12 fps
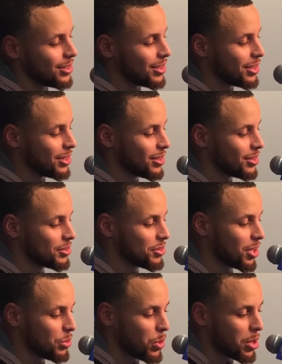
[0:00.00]
and
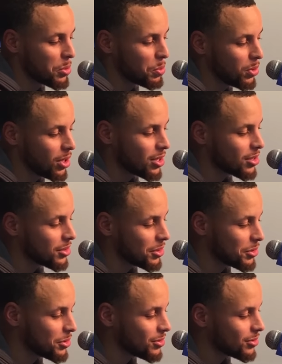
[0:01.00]
try to make a play.
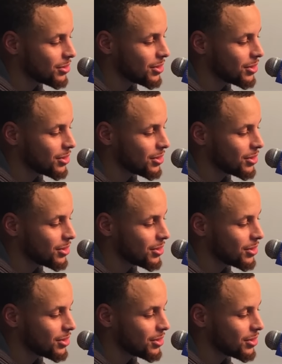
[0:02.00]
So